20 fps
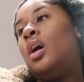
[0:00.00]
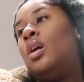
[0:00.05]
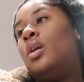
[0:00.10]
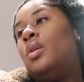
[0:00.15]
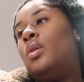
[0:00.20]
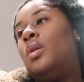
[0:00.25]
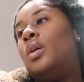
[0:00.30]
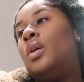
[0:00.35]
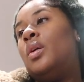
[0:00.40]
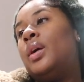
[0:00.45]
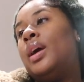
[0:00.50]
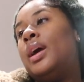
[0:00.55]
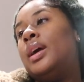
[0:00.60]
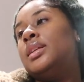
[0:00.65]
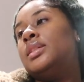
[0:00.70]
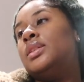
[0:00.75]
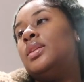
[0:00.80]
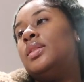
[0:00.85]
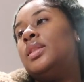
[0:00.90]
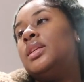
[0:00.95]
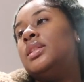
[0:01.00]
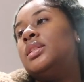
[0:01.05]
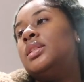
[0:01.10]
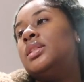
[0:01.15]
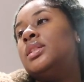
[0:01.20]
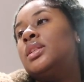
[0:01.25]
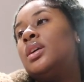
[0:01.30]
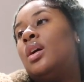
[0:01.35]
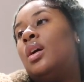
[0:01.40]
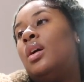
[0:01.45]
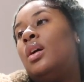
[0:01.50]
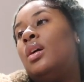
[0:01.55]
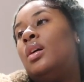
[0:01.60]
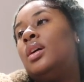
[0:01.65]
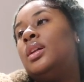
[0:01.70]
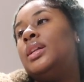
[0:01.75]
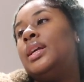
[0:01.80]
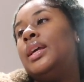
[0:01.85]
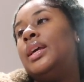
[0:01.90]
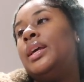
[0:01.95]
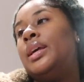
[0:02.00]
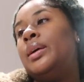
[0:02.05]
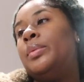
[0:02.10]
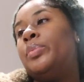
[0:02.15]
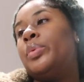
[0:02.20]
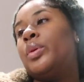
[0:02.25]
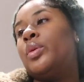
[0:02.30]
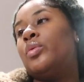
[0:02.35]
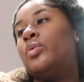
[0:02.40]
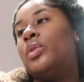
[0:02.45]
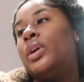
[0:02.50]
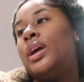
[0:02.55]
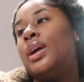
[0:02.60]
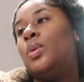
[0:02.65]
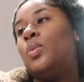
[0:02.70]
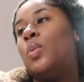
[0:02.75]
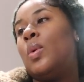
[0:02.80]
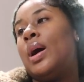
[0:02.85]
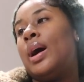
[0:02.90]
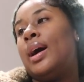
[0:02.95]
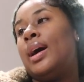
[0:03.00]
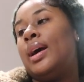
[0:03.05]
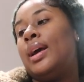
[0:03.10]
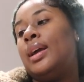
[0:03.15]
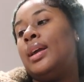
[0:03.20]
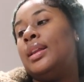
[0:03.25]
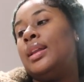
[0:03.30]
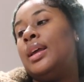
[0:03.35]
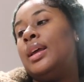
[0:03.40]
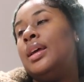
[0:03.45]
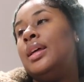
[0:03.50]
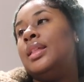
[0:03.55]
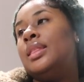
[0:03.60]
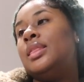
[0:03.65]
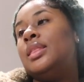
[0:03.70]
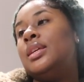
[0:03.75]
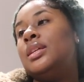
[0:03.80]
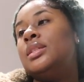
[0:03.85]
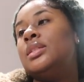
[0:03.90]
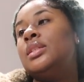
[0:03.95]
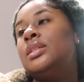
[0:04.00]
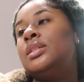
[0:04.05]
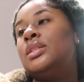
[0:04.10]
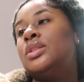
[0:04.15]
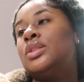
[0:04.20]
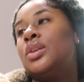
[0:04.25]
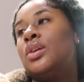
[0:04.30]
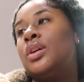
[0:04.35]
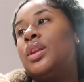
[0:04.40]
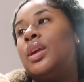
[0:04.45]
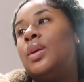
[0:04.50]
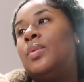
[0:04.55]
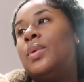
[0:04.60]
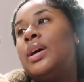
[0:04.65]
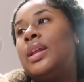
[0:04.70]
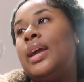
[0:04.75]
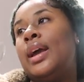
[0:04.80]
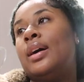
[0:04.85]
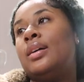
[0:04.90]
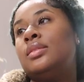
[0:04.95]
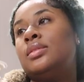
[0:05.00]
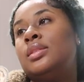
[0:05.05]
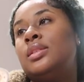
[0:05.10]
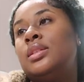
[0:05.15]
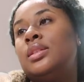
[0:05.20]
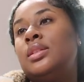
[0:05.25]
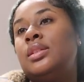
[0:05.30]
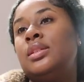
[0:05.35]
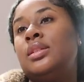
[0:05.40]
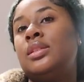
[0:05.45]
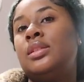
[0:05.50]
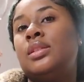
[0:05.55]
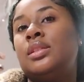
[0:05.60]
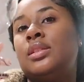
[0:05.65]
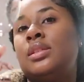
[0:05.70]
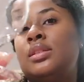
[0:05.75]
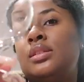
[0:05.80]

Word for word: Oh, okay, so this is called Hip Red Wine. This is 31 ounces.